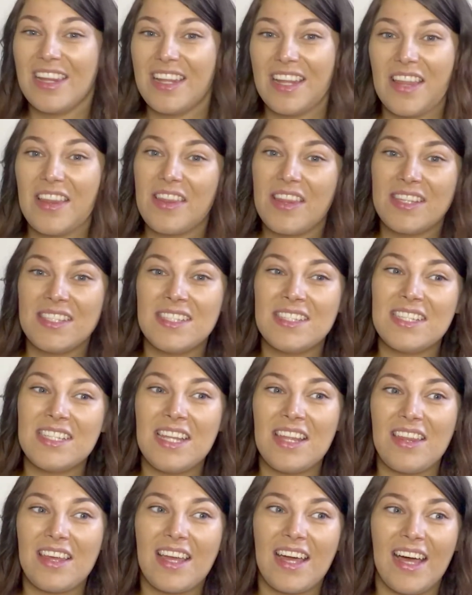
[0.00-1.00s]
This is
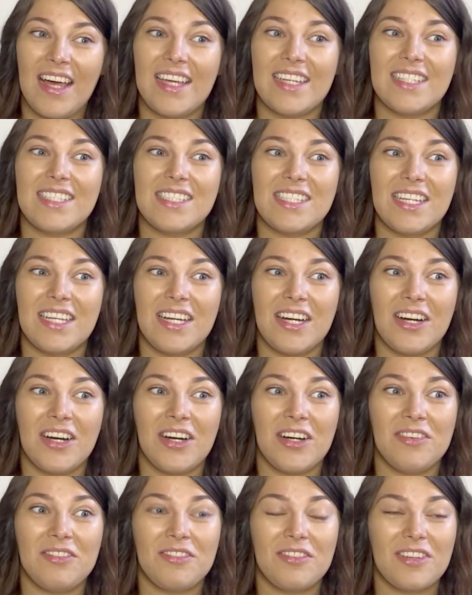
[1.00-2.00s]
another kind
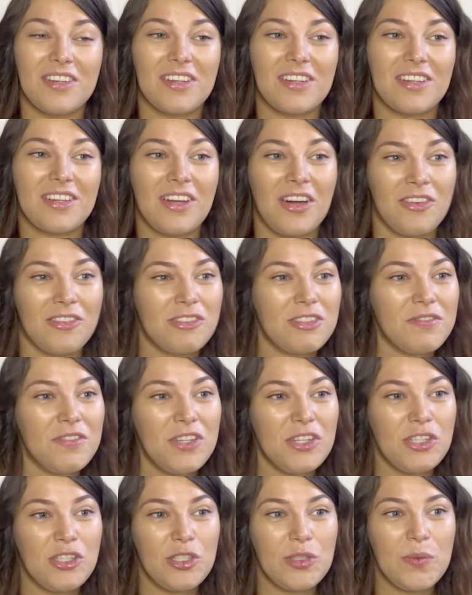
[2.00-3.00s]
of
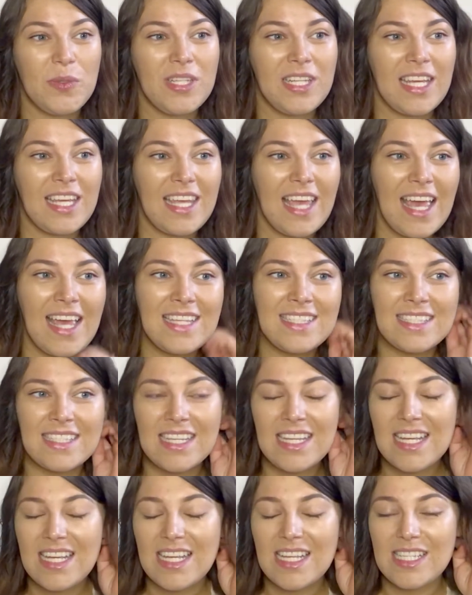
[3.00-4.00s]
controversial one, I guess.
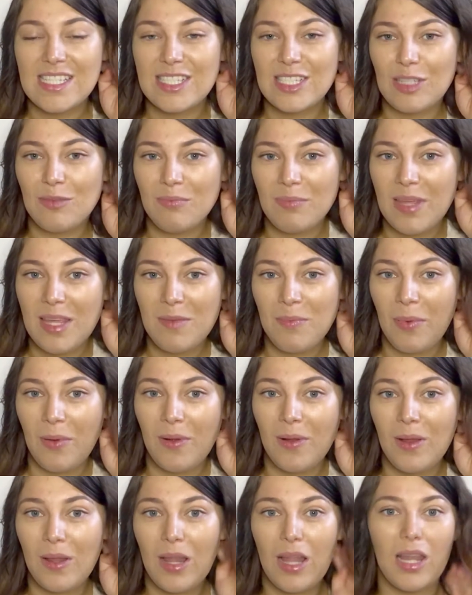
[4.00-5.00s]
Some
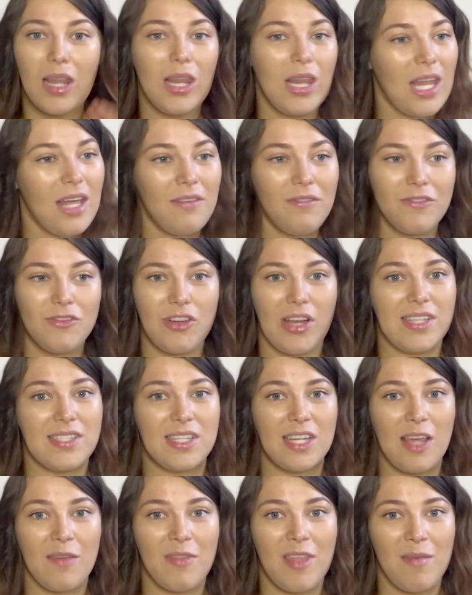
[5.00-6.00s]
people love
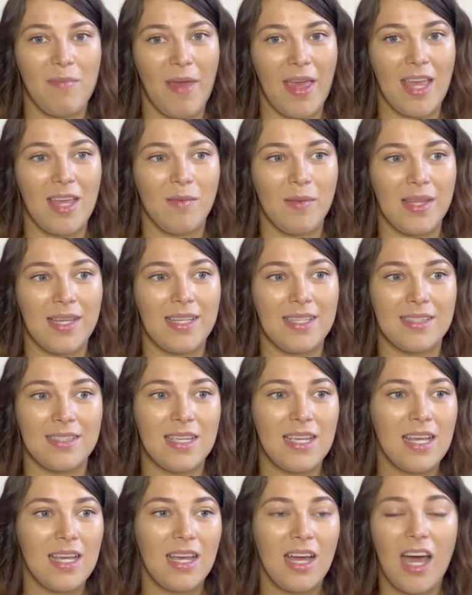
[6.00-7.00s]
dressing up their babies.
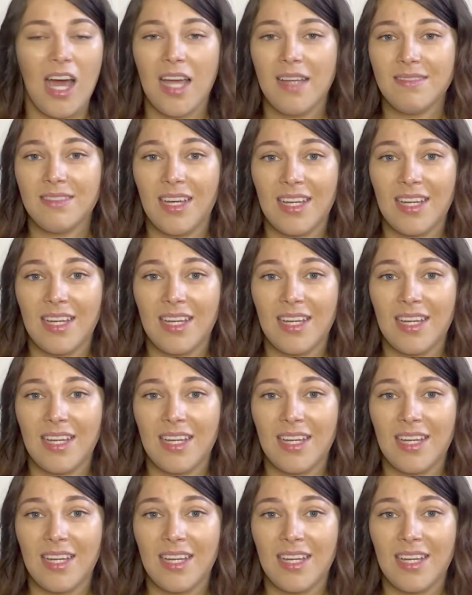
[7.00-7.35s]
I'm not